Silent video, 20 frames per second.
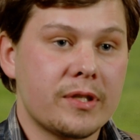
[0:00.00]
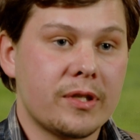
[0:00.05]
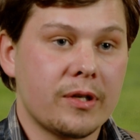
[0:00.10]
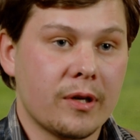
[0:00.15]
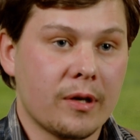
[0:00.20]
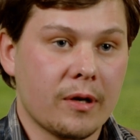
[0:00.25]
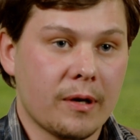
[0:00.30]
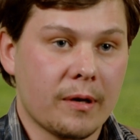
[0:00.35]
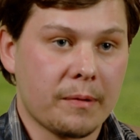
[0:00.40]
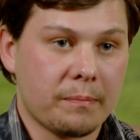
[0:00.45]

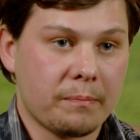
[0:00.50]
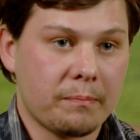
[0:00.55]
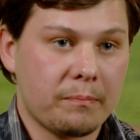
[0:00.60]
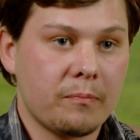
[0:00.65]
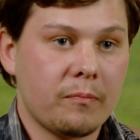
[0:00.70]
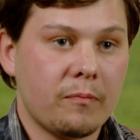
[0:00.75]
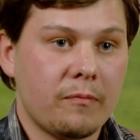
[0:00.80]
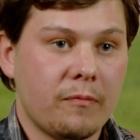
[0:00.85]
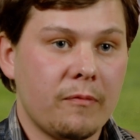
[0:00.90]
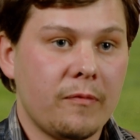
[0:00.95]
your
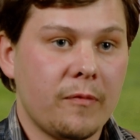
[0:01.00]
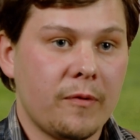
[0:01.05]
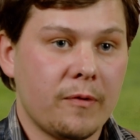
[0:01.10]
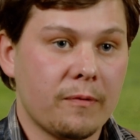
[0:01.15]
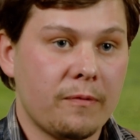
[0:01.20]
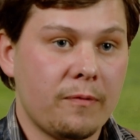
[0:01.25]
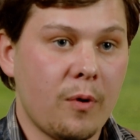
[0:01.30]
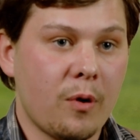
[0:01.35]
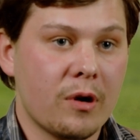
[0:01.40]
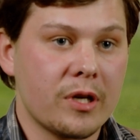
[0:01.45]

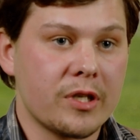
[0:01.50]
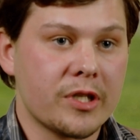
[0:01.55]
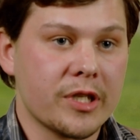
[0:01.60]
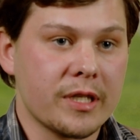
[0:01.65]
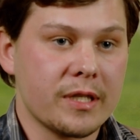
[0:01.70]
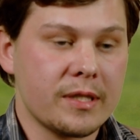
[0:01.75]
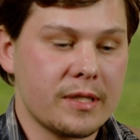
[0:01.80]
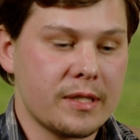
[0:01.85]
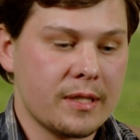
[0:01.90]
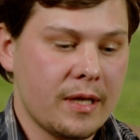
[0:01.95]

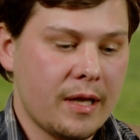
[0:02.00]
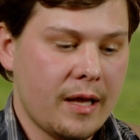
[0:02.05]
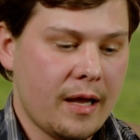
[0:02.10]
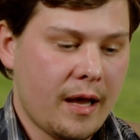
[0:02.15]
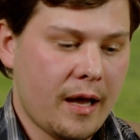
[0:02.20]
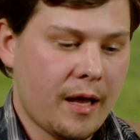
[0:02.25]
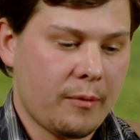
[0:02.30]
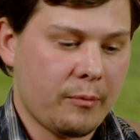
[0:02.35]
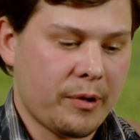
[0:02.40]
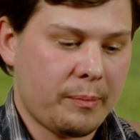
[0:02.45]
forages.
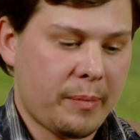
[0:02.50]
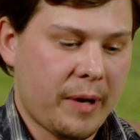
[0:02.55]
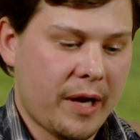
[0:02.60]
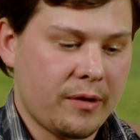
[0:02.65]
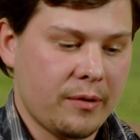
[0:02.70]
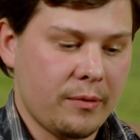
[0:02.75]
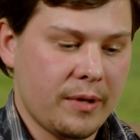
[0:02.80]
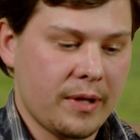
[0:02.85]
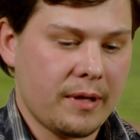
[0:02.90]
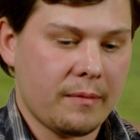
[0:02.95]
And by
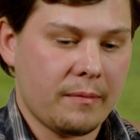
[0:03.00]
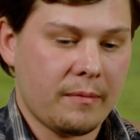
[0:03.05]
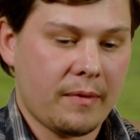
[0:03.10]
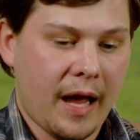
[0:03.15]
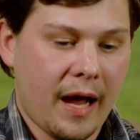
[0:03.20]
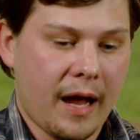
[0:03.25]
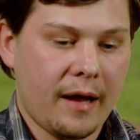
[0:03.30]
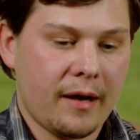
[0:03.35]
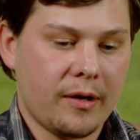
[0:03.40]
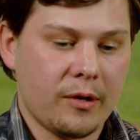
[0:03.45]
doing
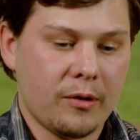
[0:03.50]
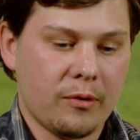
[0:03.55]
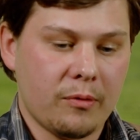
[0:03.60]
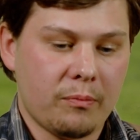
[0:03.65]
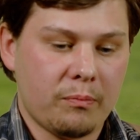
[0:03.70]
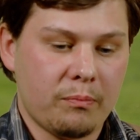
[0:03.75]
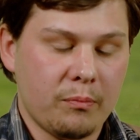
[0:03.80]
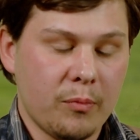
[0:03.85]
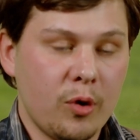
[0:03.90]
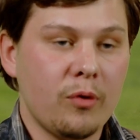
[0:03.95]
that, you
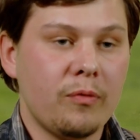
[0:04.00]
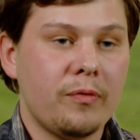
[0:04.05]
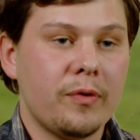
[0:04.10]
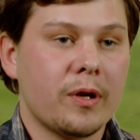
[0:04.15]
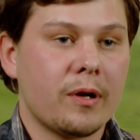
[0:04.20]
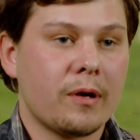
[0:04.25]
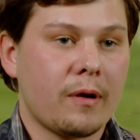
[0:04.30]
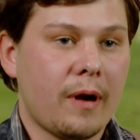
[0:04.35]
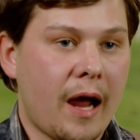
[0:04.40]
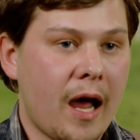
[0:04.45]
move
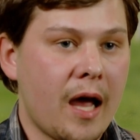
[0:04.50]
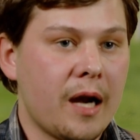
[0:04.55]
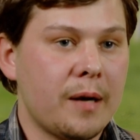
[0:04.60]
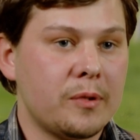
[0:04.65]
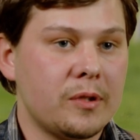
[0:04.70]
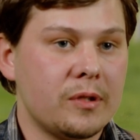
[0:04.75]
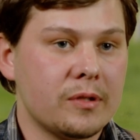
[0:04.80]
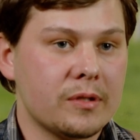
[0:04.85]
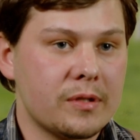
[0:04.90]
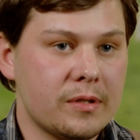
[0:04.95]
your
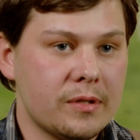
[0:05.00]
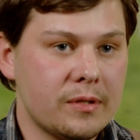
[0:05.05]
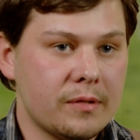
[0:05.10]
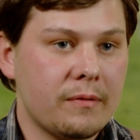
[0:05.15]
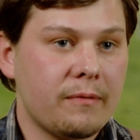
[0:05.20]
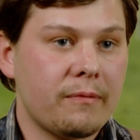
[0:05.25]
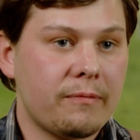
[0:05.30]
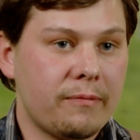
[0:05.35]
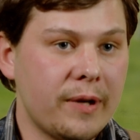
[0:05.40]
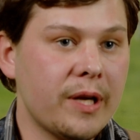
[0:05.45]
animals
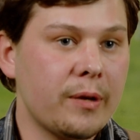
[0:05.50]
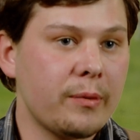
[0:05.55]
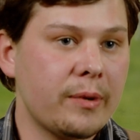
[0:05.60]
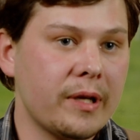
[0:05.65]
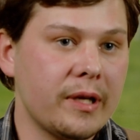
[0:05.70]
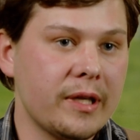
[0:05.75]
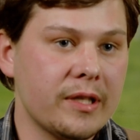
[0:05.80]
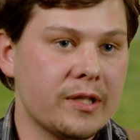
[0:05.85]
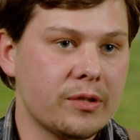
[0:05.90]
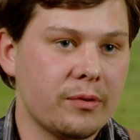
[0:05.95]

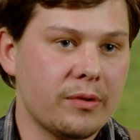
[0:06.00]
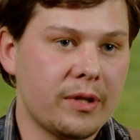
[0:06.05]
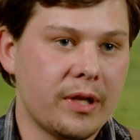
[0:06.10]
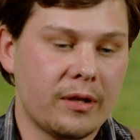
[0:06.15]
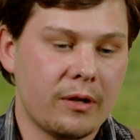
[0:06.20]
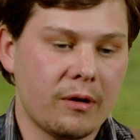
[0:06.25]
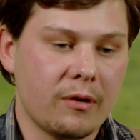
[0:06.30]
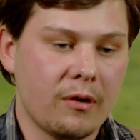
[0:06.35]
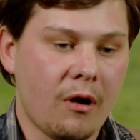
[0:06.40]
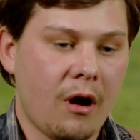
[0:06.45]
frequently so that
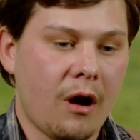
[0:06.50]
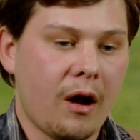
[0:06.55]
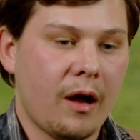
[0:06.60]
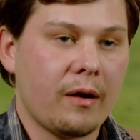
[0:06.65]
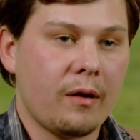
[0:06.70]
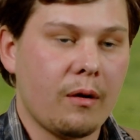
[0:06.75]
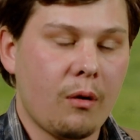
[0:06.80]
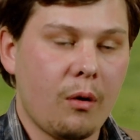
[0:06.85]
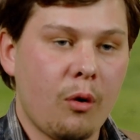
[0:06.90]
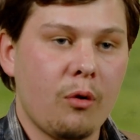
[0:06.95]
they're not
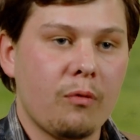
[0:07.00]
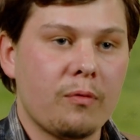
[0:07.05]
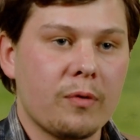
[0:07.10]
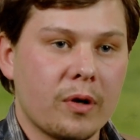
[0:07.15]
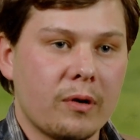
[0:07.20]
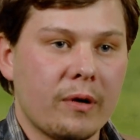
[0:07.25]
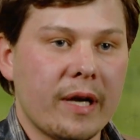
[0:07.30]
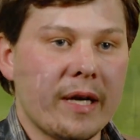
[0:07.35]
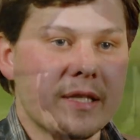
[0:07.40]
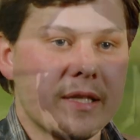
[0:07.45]

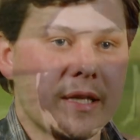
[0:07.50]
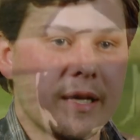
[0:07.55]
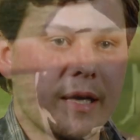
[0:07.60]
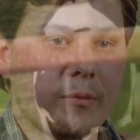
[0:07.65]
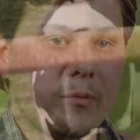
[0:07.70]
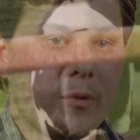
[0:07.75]
overgrazing in